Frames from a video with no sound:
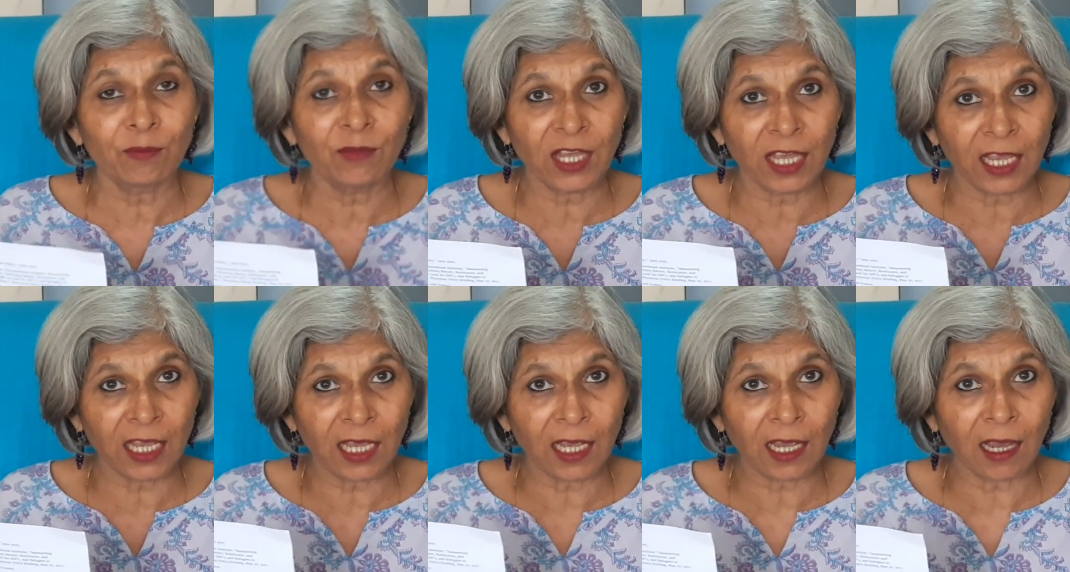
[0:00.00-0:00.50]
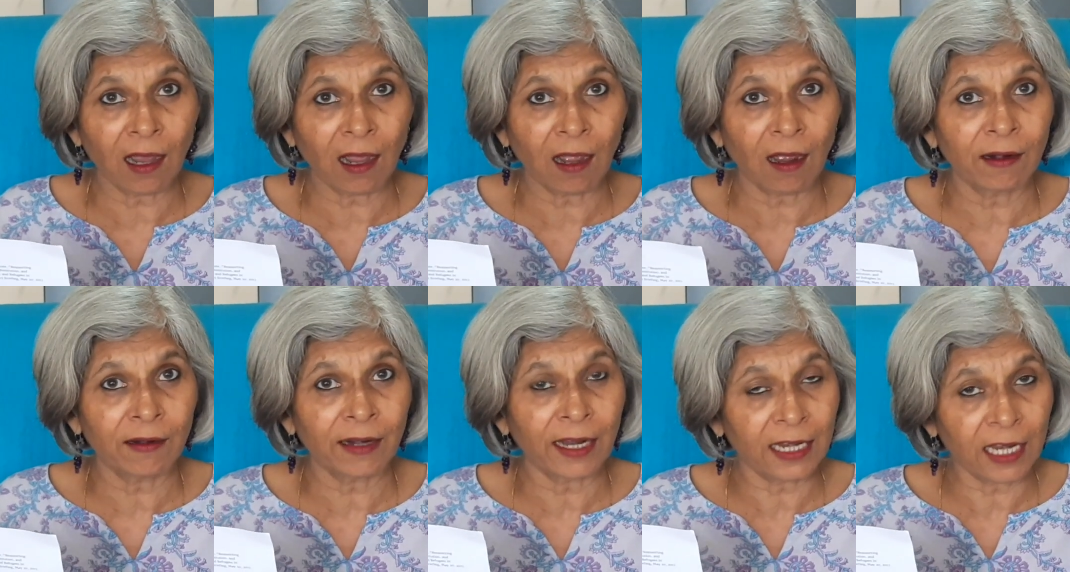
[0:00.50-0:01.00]
They
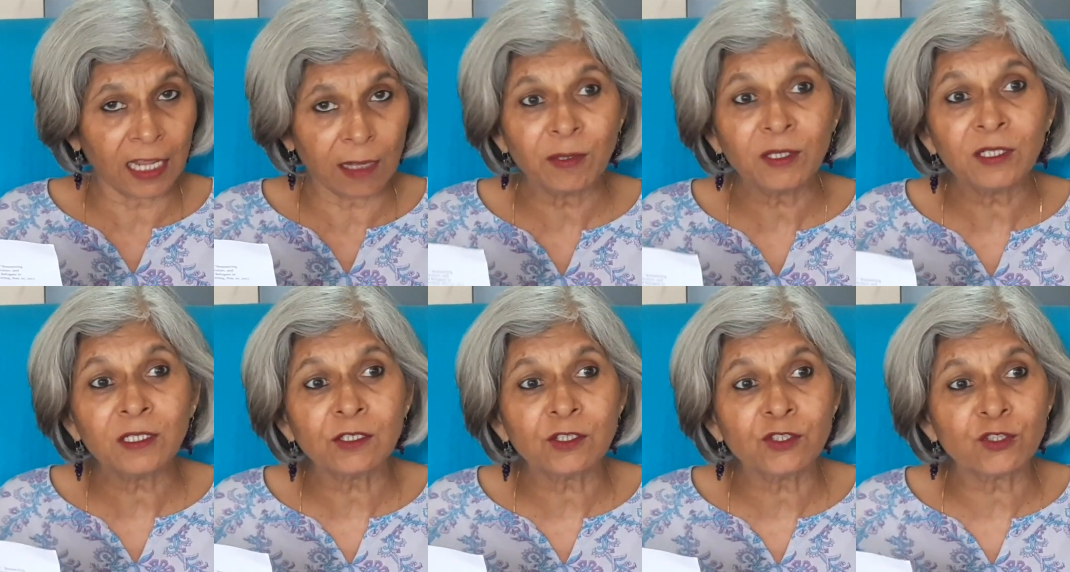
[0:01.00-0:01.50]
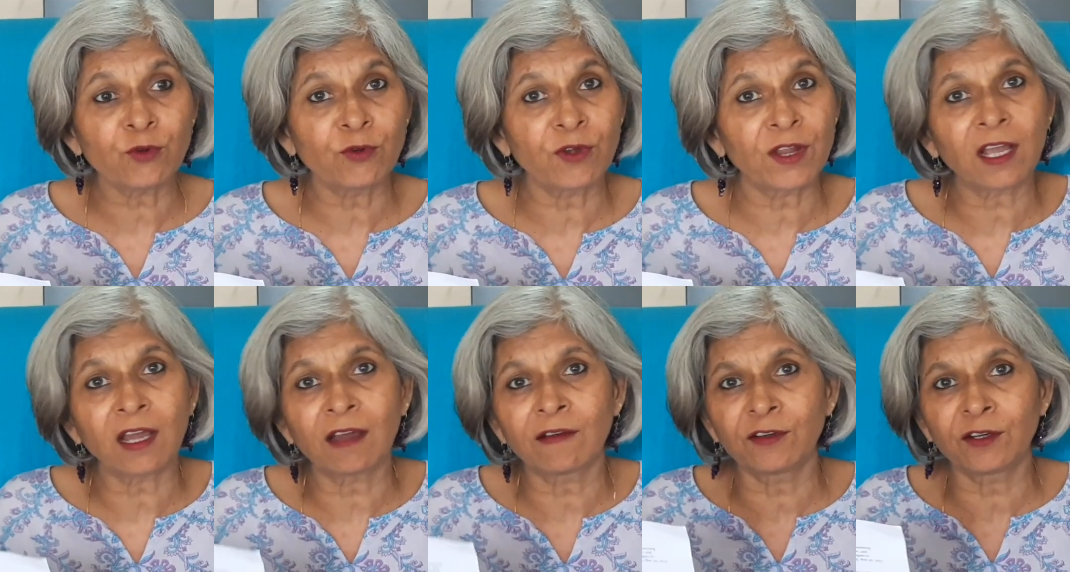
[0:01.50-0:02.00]
are enabled to
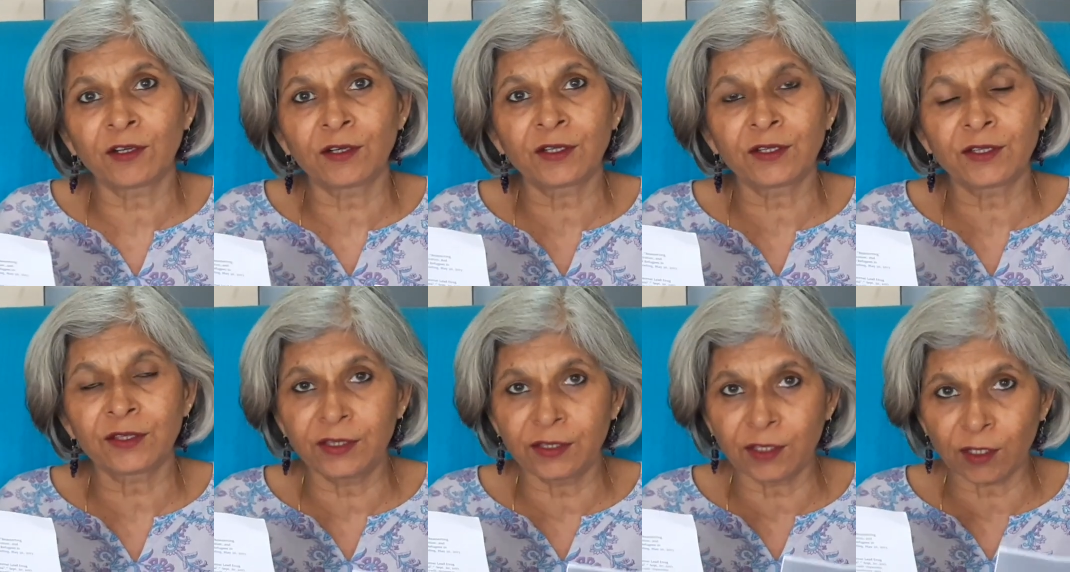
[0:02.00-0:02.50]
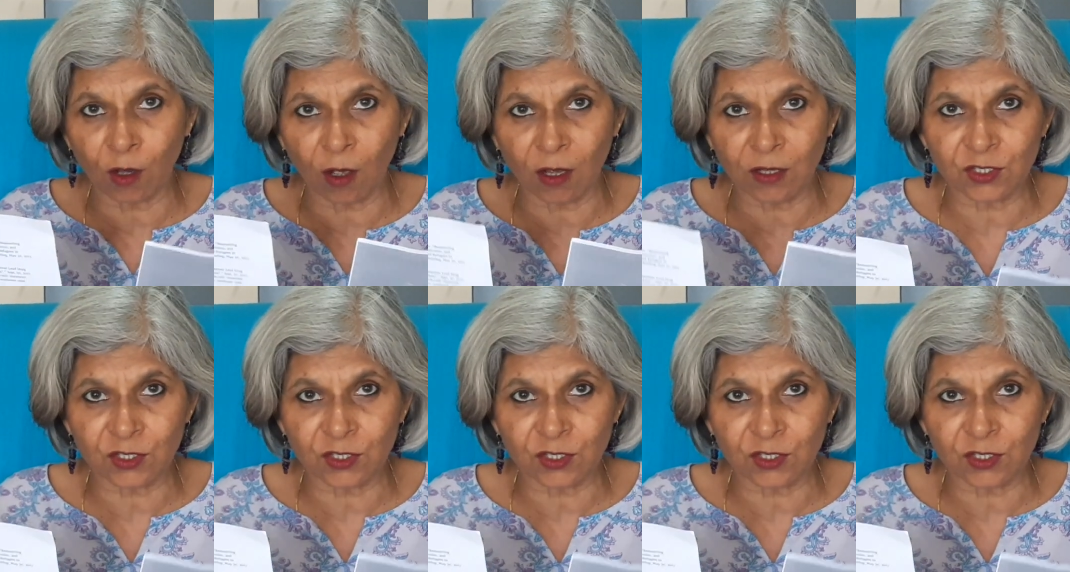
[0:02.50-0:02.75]
recover their